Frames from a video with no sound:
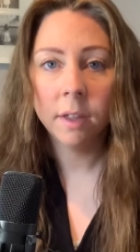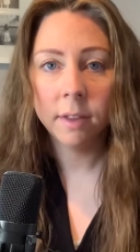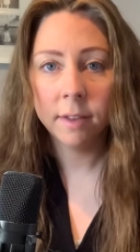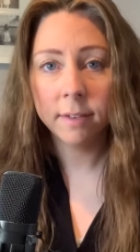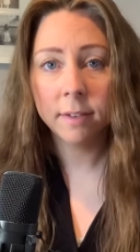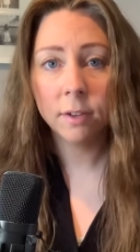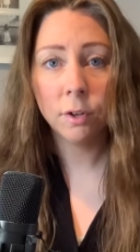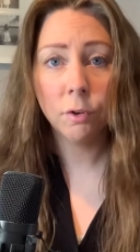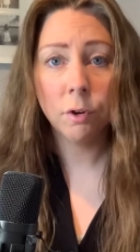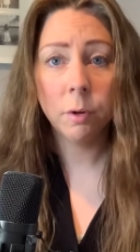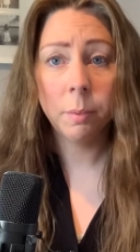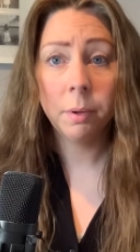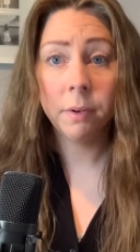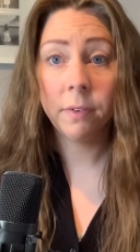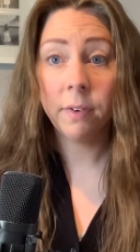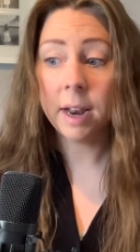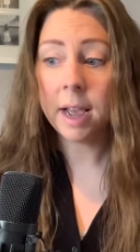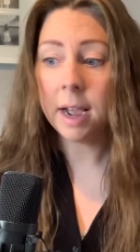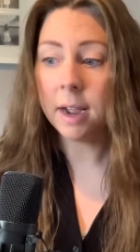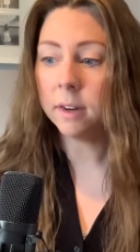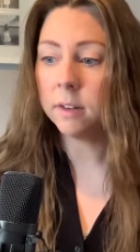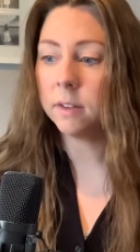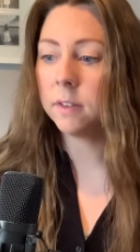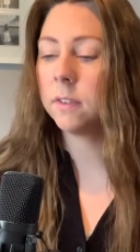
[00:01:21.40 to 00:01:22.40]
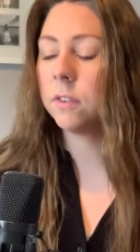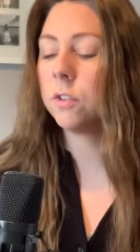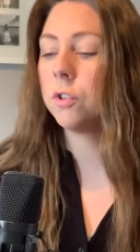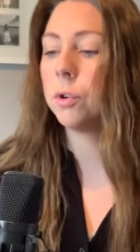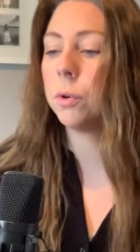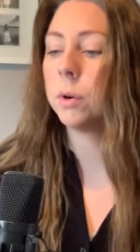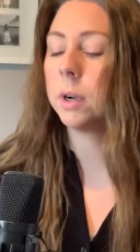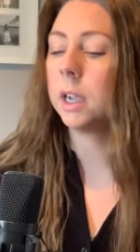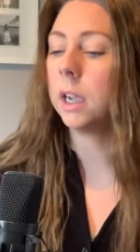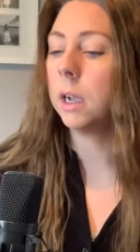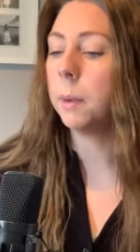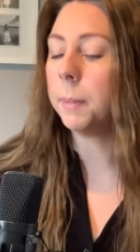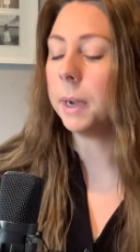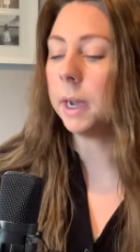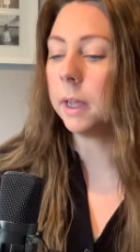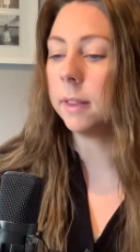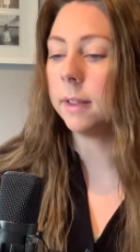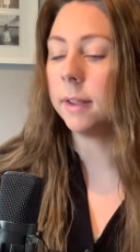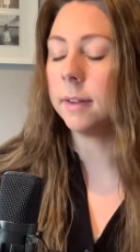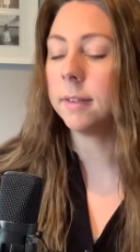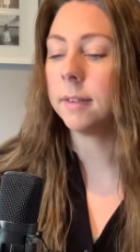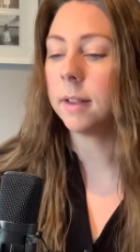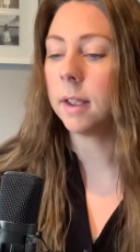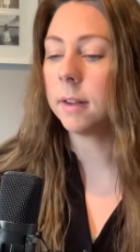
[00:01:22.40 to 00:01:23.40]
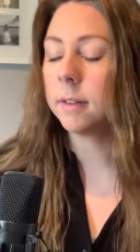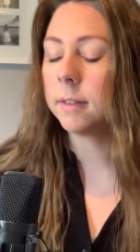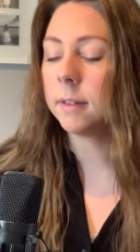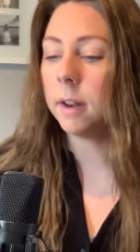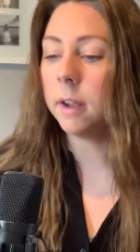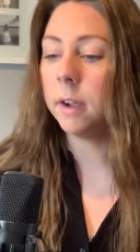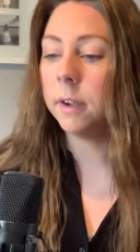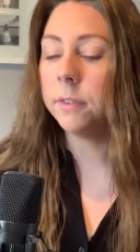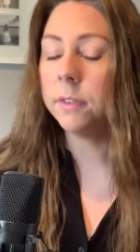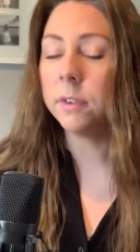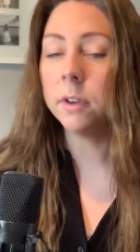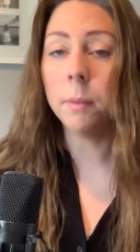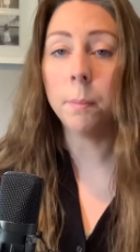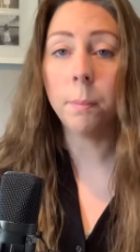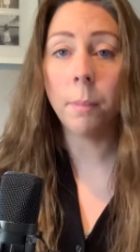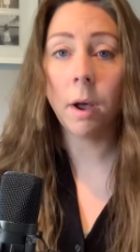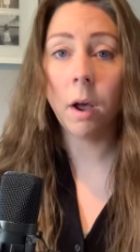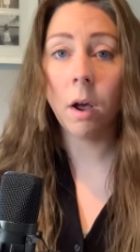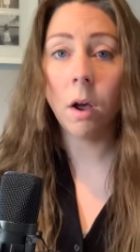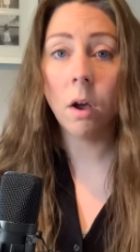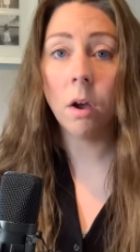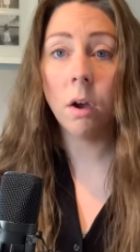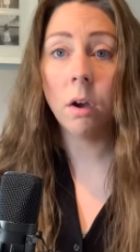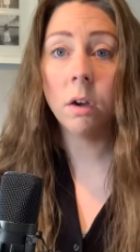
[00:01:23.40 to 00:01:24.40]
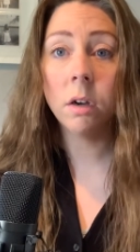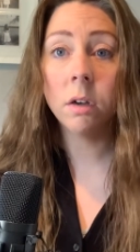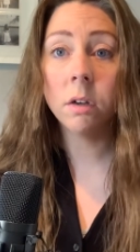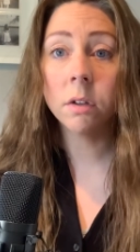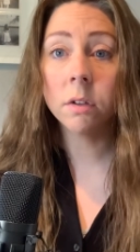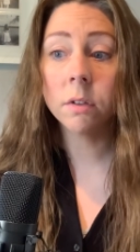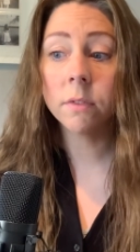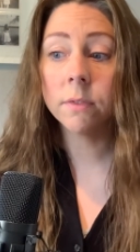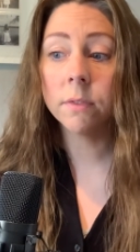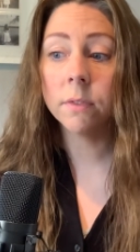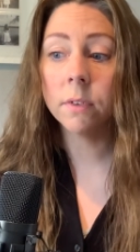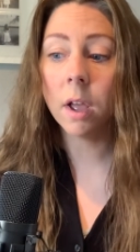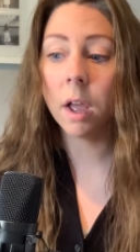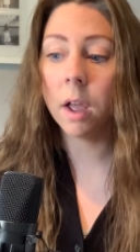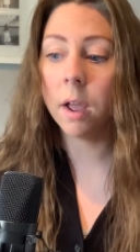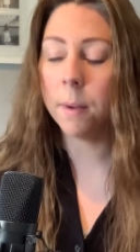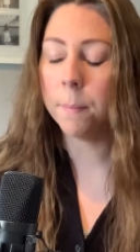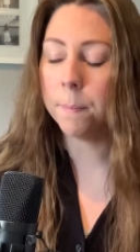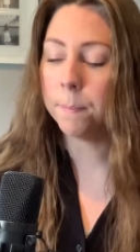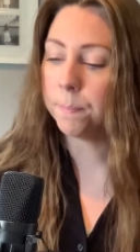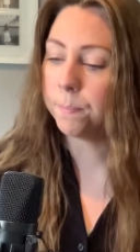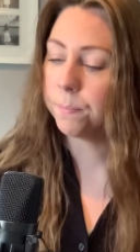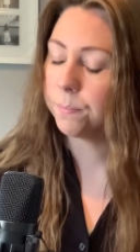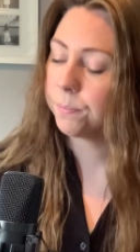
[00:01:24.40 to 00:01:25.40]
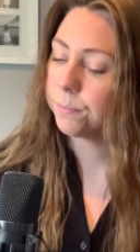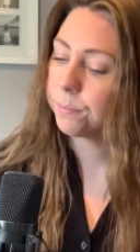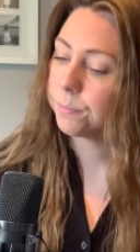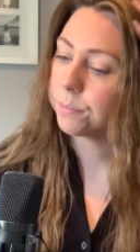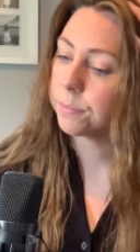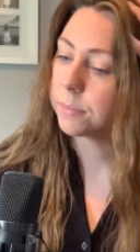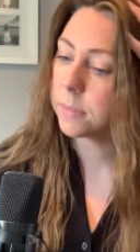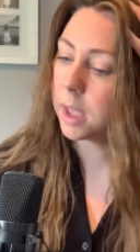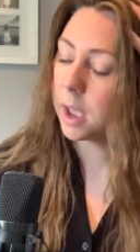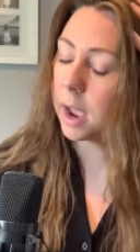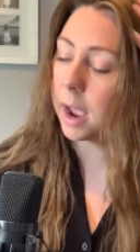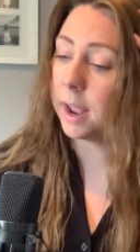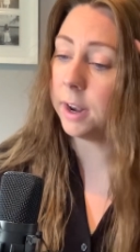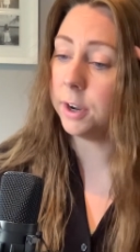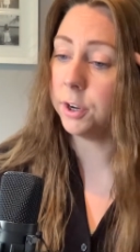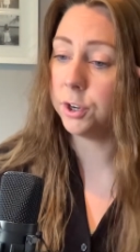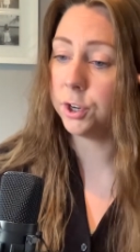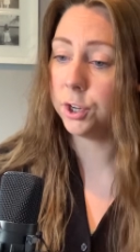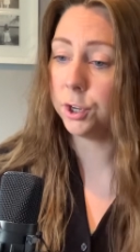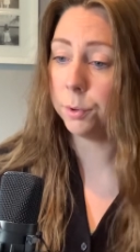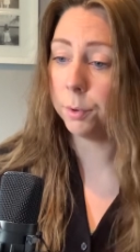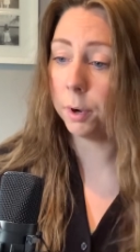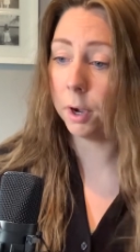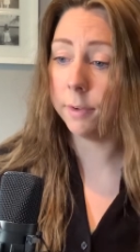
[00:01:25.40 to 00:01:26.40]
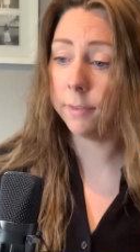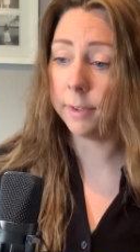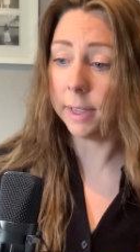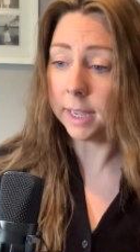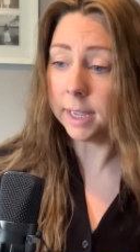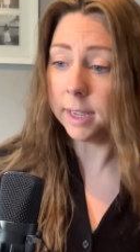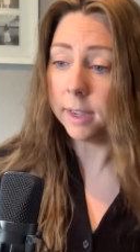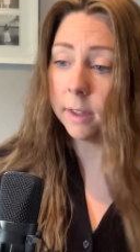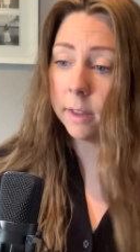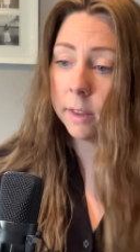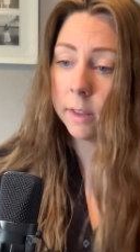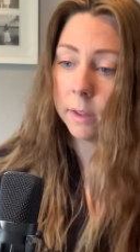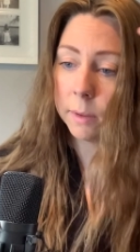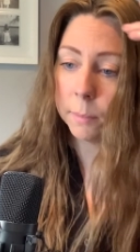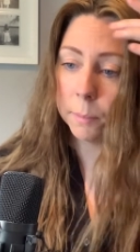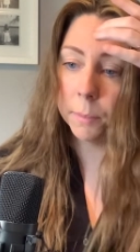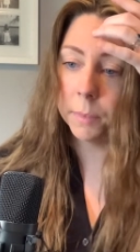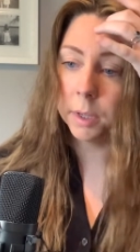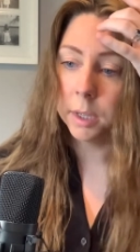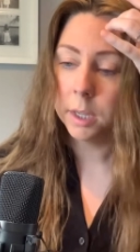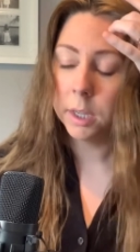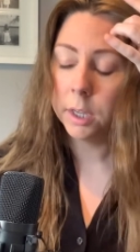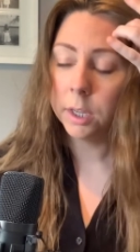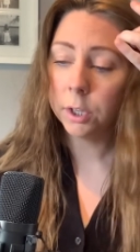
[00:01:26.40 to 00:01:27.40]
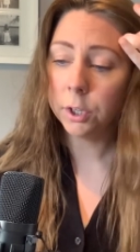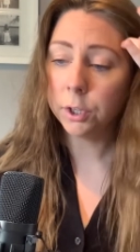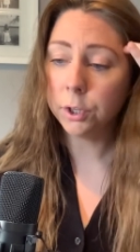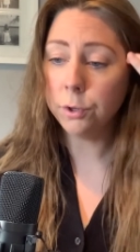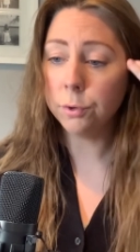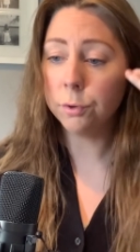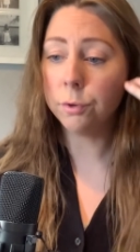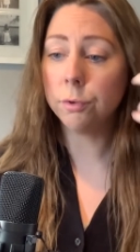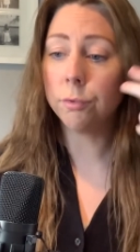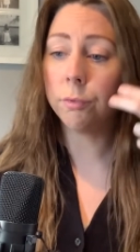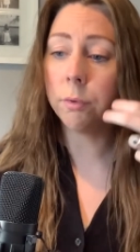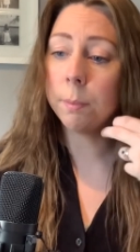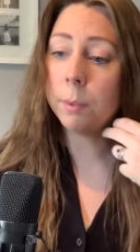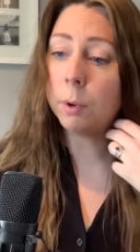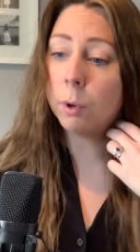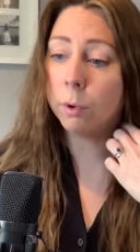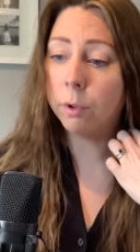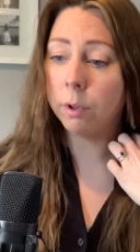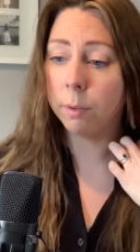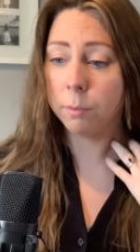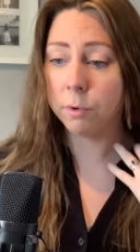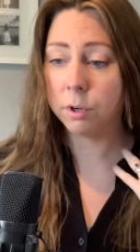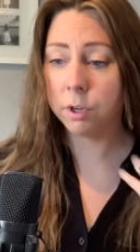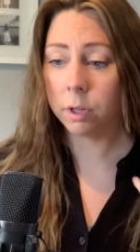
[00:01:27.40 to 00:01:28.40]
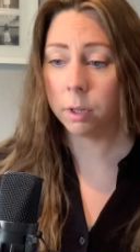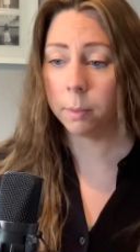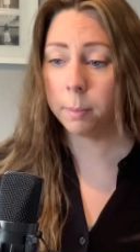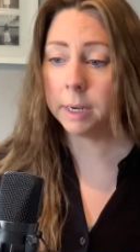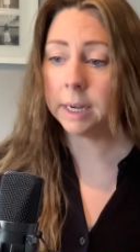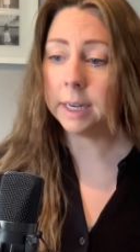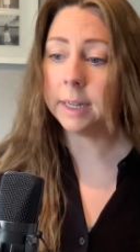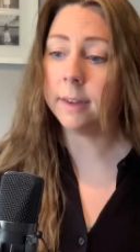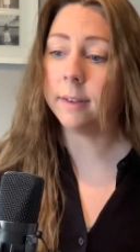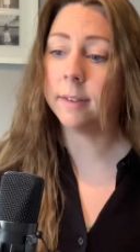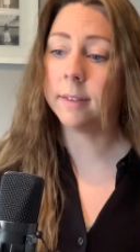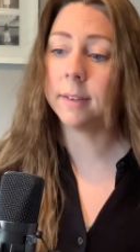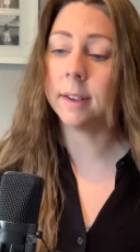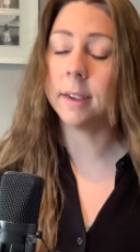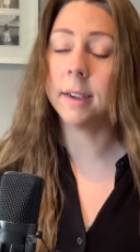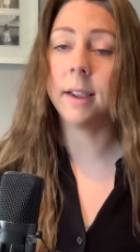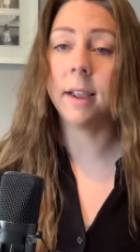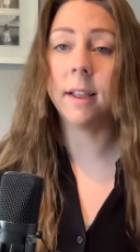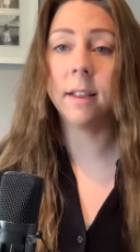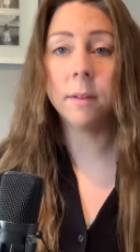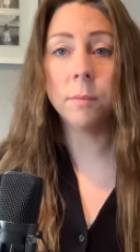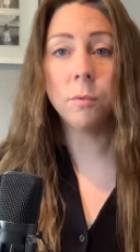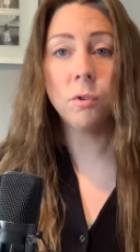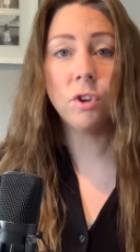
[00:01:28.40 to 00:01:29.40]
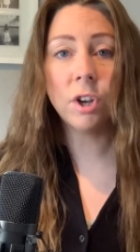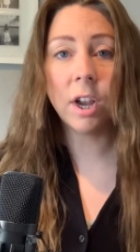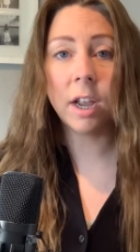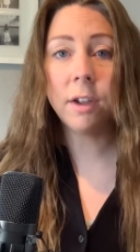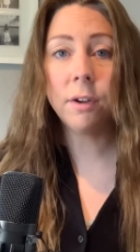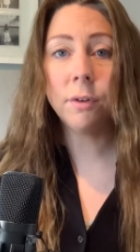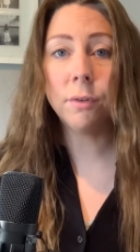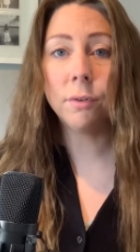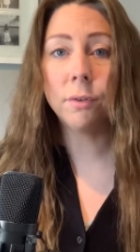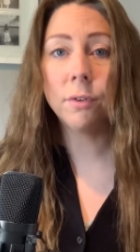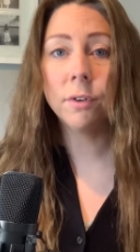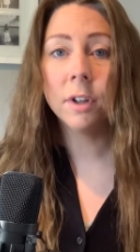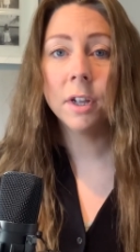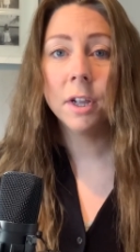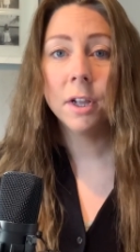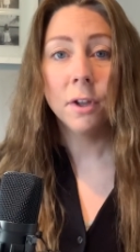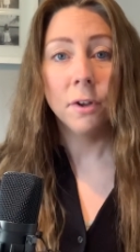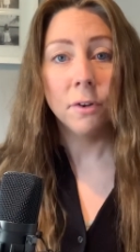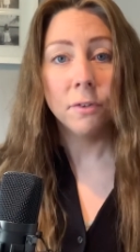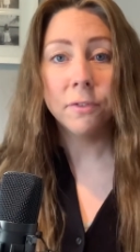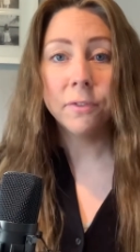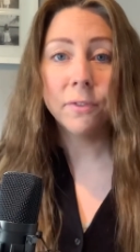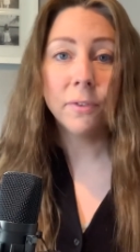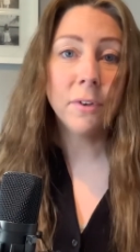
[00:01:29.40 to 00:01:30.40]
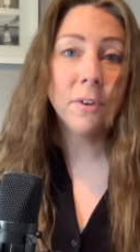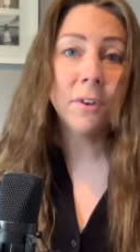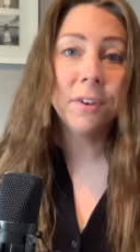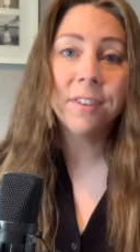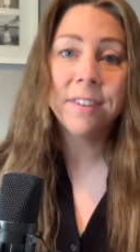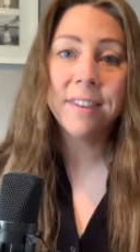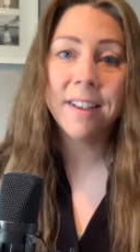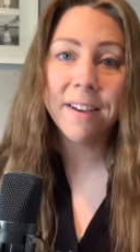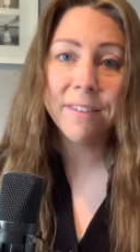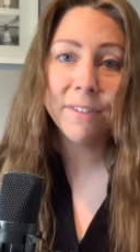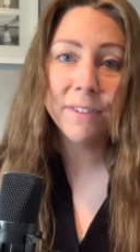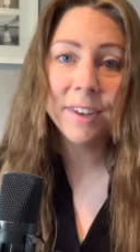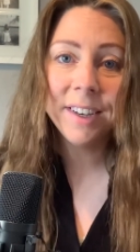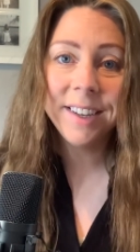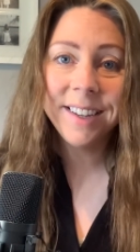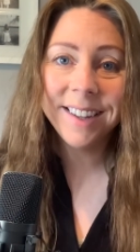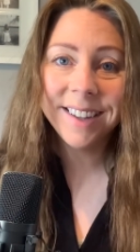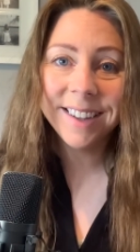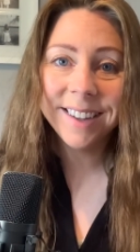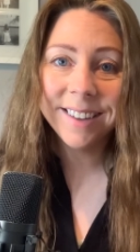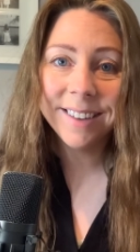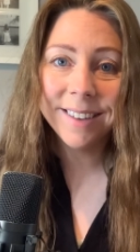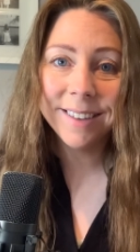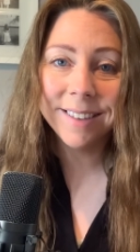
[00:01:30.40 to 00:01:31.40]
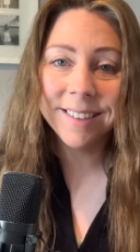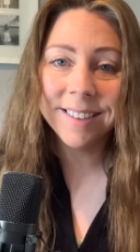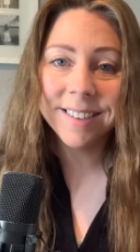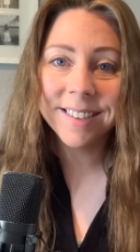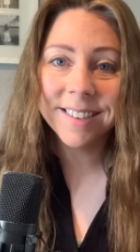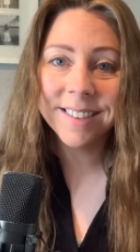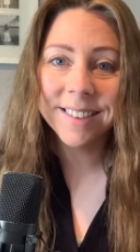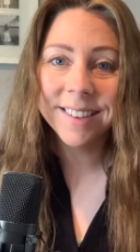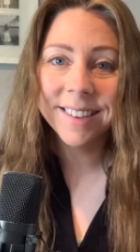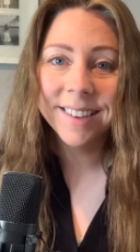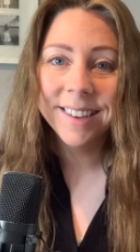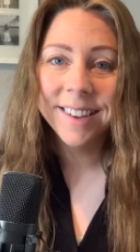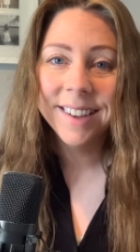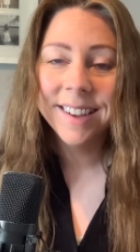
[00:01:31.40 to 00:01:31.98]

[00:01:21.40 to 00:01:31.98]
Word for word: there's a group of lads talking about their sex lives in a bar, um, and you overhear them, you could report them to the police and get them jailed for seven years.